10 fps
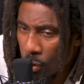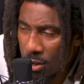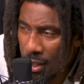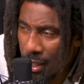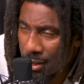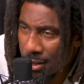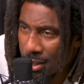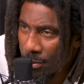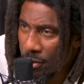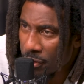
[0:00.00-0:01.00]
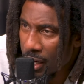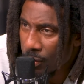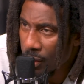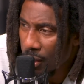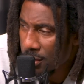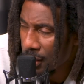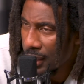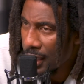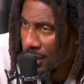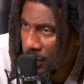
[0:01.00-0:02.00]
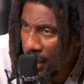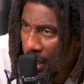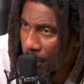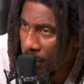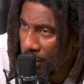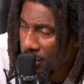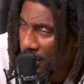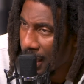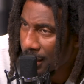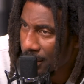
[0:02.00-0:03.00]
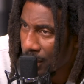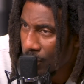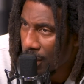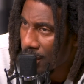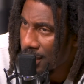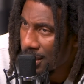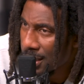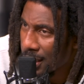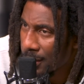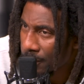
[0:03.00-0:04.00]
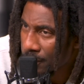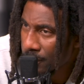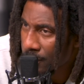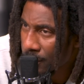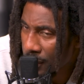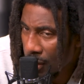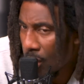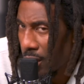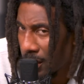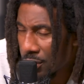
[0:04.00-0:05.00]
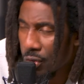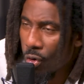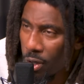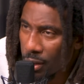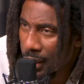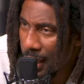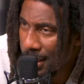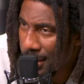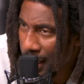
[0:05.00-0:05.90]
We just got to the semifinal. We lost to the Lakers with an air ball shot that Ron Artest hit. Carter and scored at the last